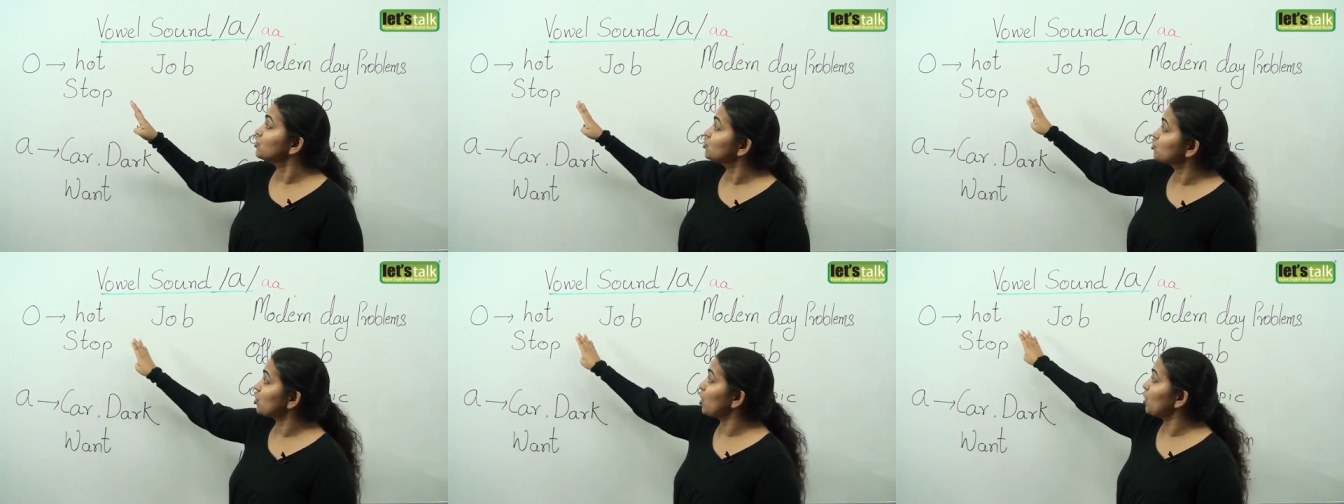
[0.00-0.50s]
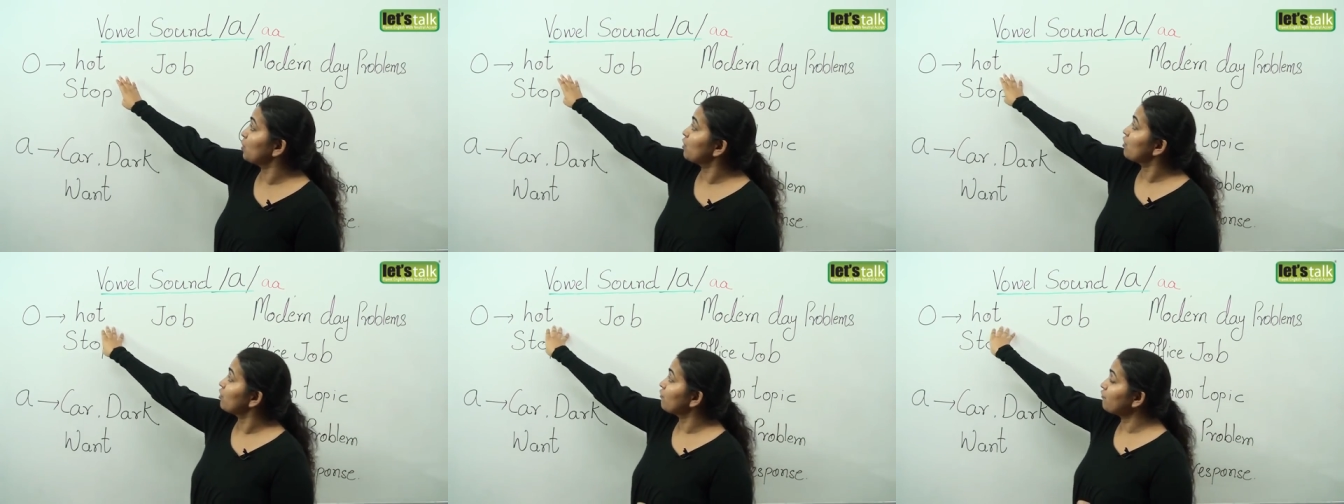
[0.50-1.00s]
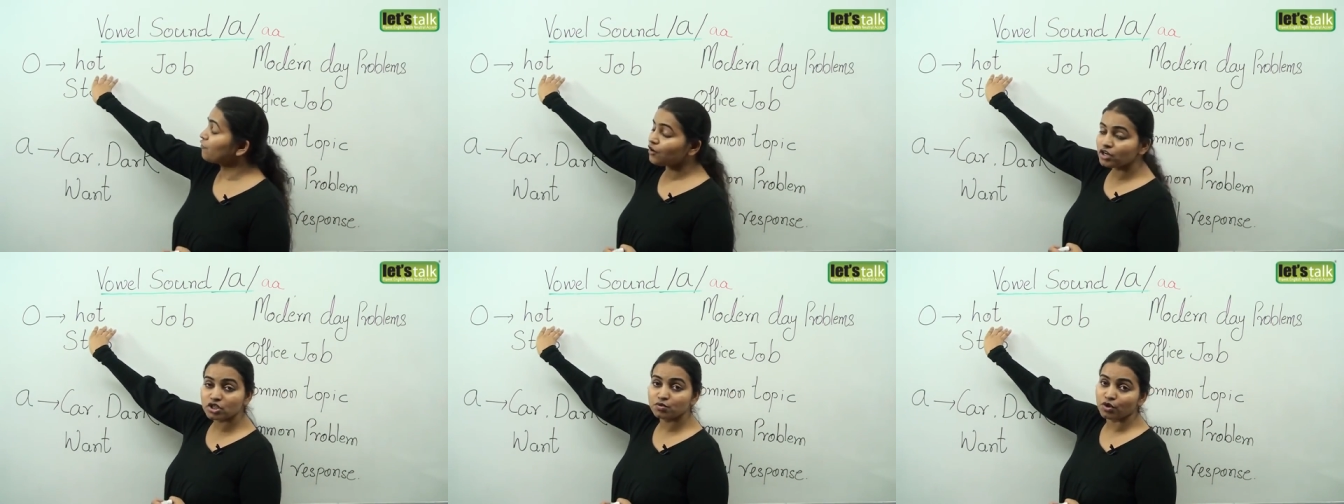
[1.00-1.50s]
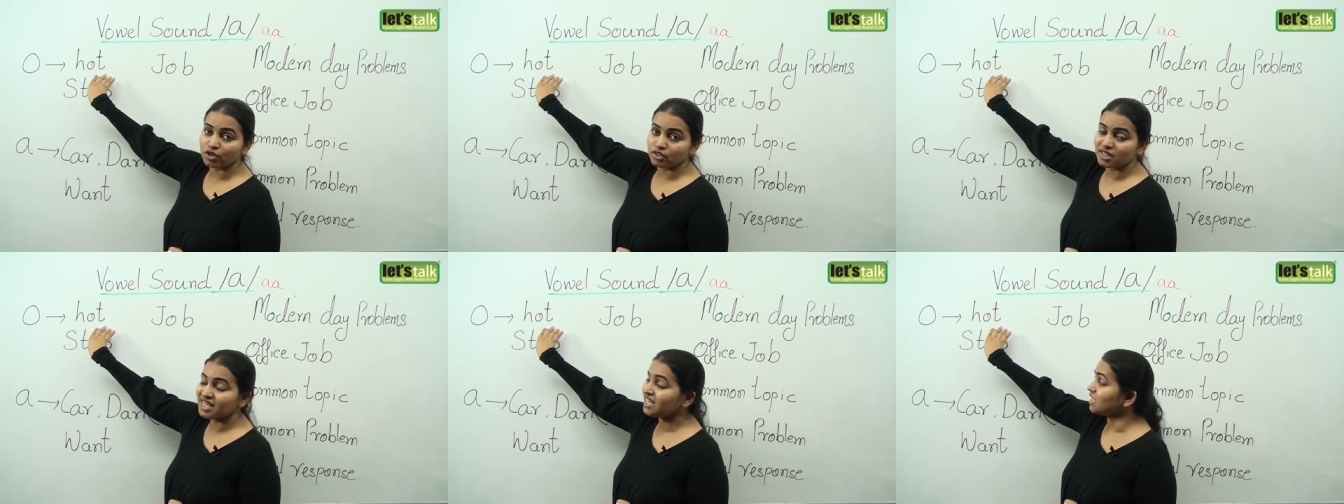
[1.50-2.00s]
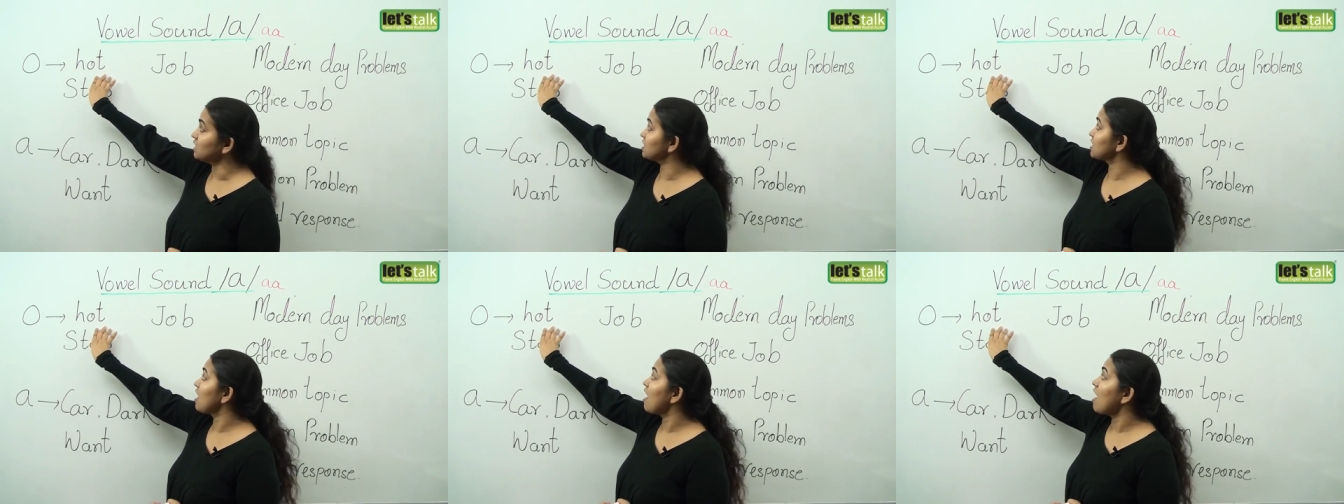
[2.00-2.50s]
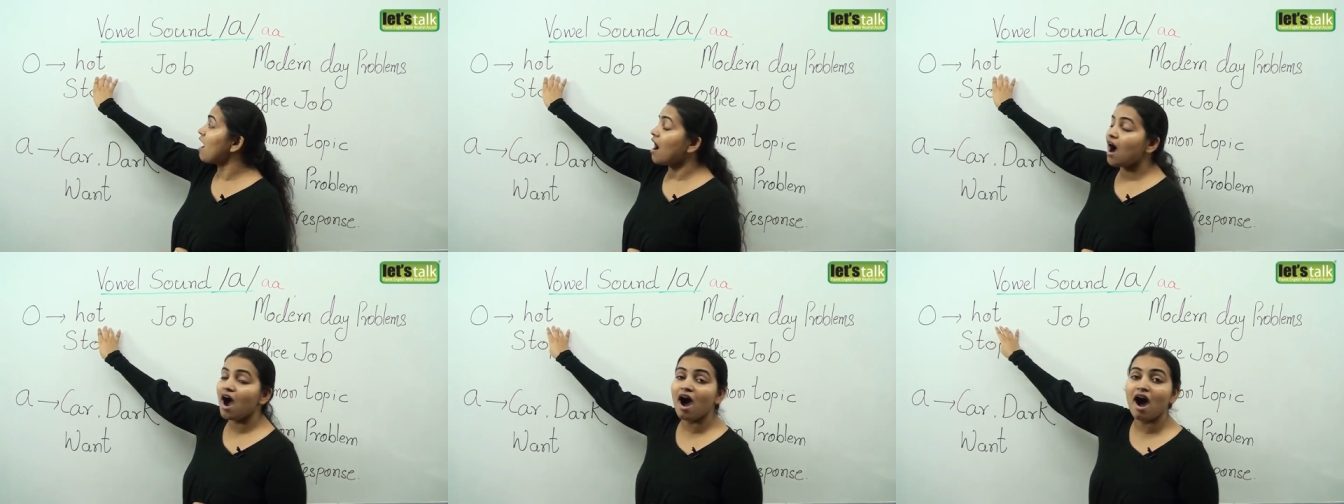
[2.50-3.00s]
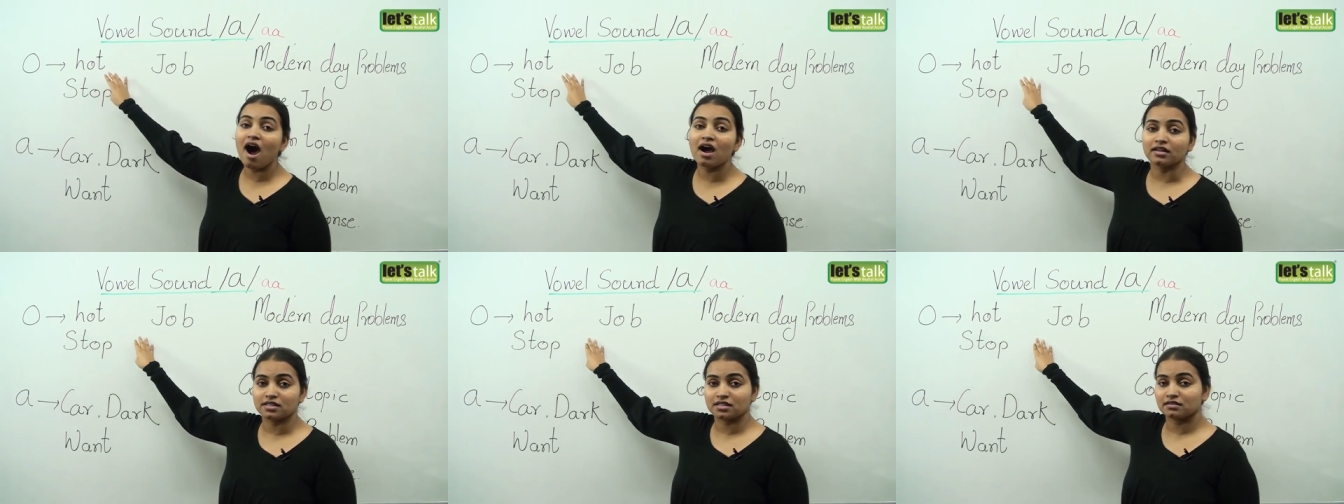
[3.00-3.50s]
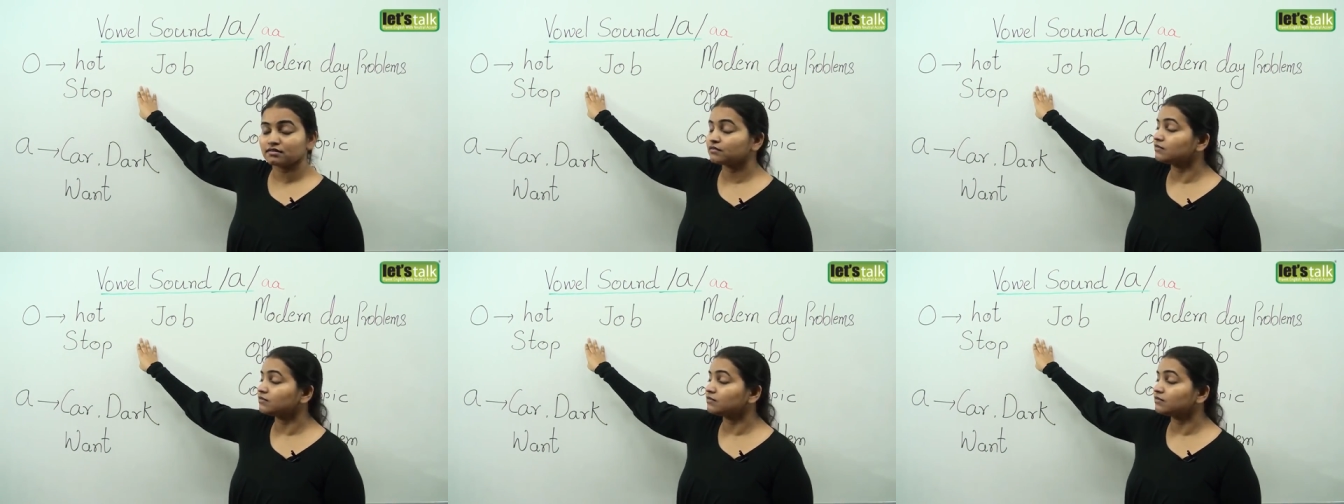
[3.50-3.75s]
So the first word is hot.